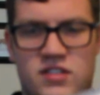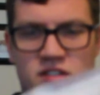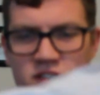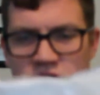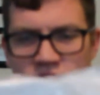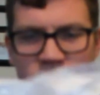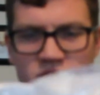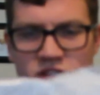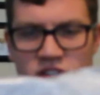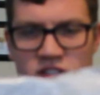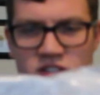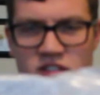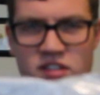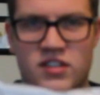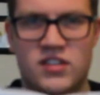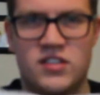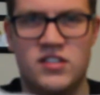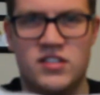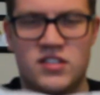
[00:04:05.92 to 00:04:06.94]

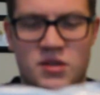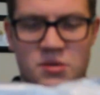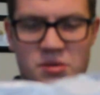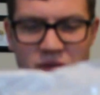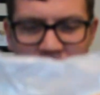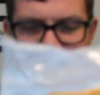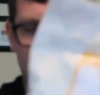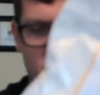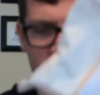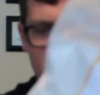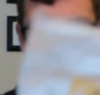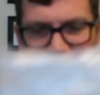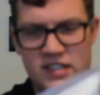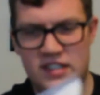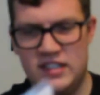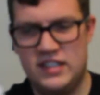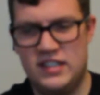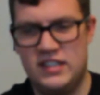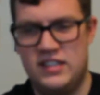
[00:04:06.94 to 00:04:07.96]
Interesting. It's gonna be fun.
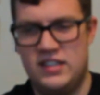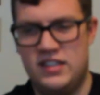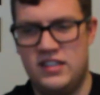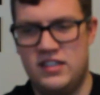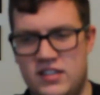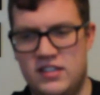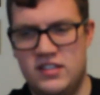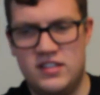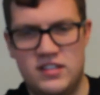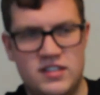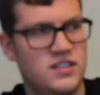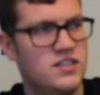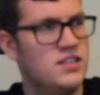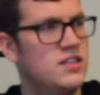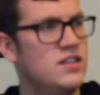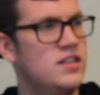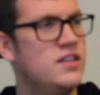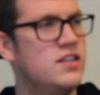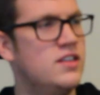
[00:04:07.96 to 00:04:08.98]

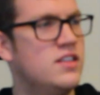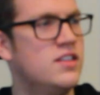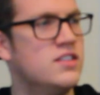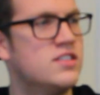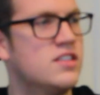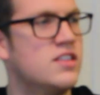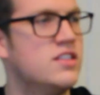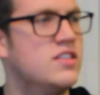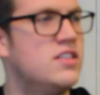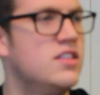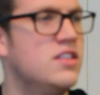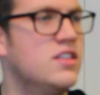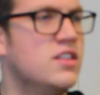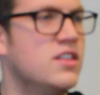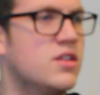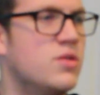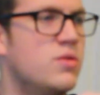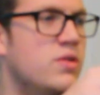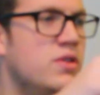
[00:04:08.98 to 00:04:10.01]
And let's get to the
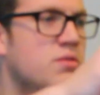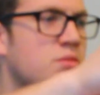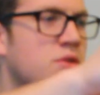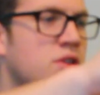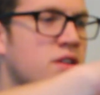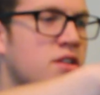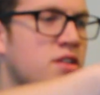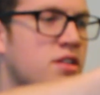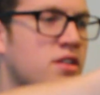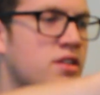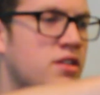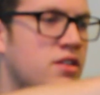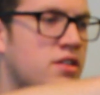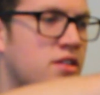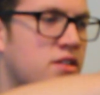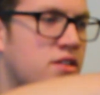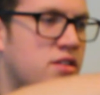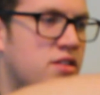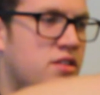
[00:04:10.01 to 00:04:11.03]
equipment.
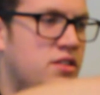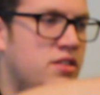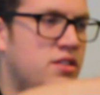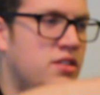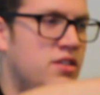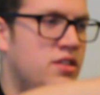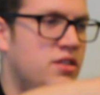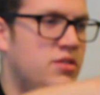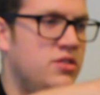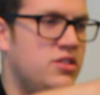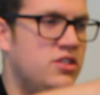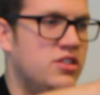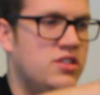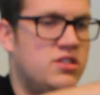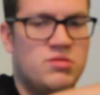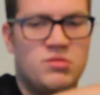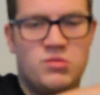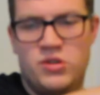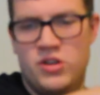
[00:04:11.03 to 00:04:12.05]

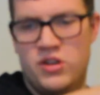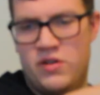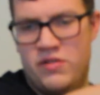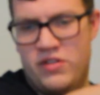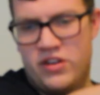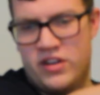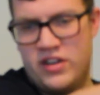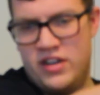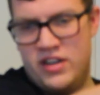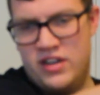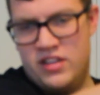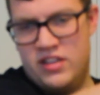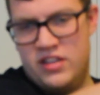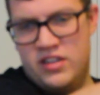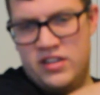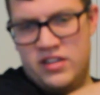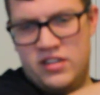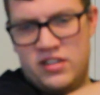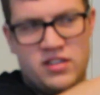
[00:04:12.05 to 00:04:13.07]
Just went over kind of
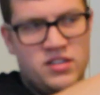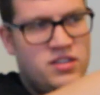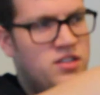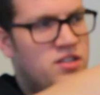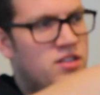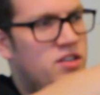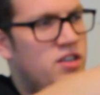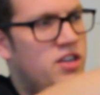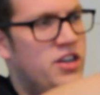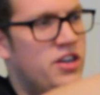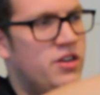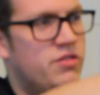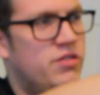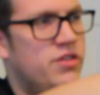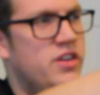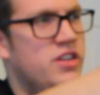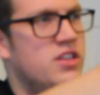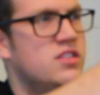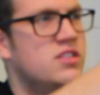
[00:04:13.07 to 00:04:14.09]
the
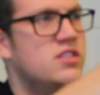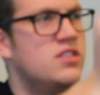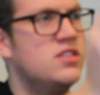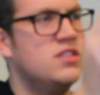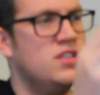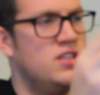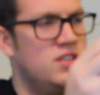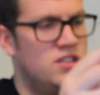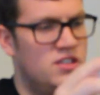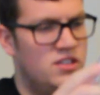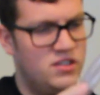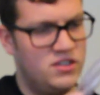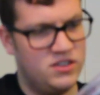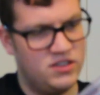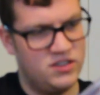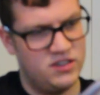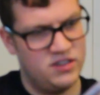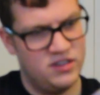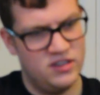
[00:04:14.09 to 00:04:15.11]
ingredients needed.
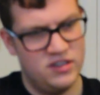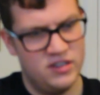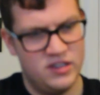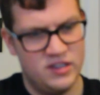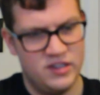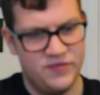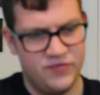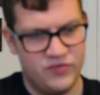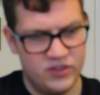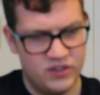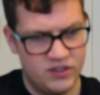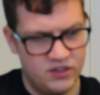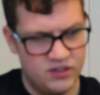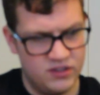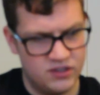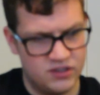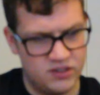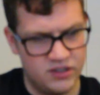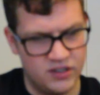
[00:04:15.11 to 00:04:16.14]

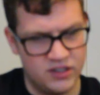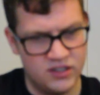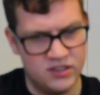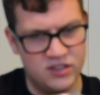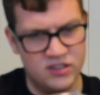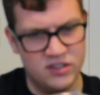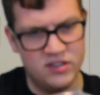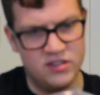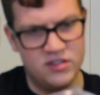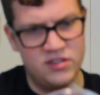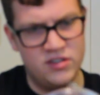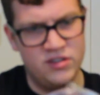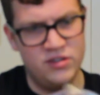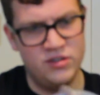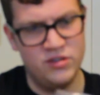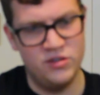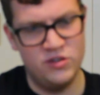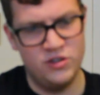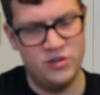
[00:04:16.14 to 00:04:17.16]
Looks like this is a
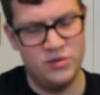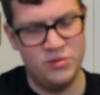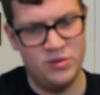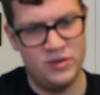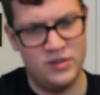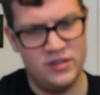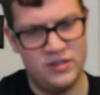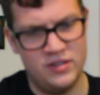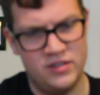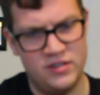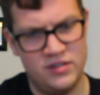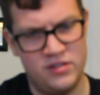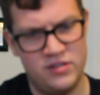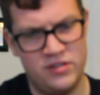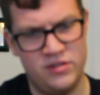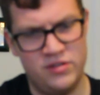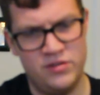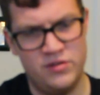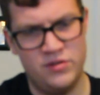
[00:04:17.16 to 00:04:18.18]
tube
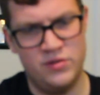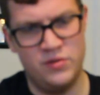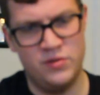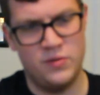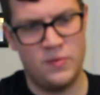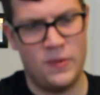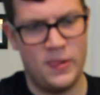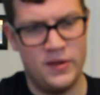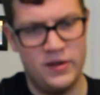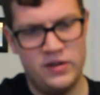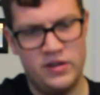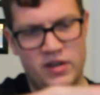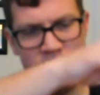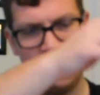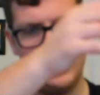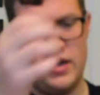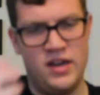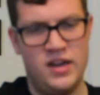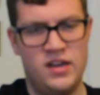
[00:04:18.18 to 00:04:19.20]
to, at
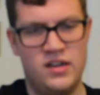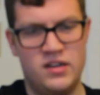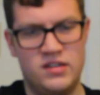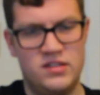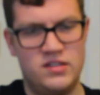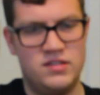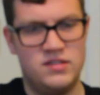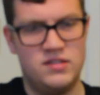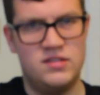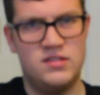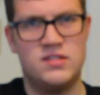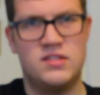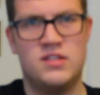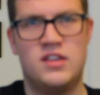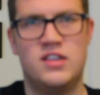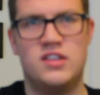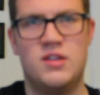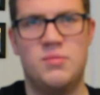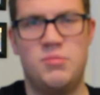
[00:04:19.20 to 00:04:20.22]
the end,
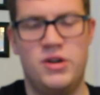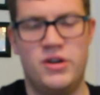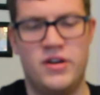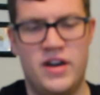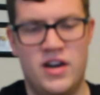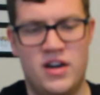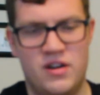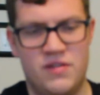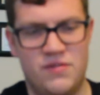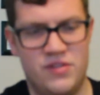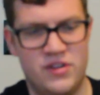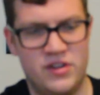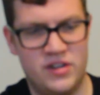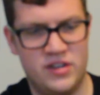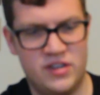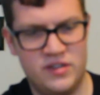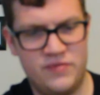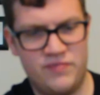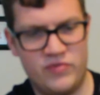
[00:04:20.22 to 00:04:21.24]
get the beer out of
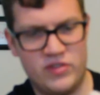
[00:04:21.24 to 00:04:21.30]
the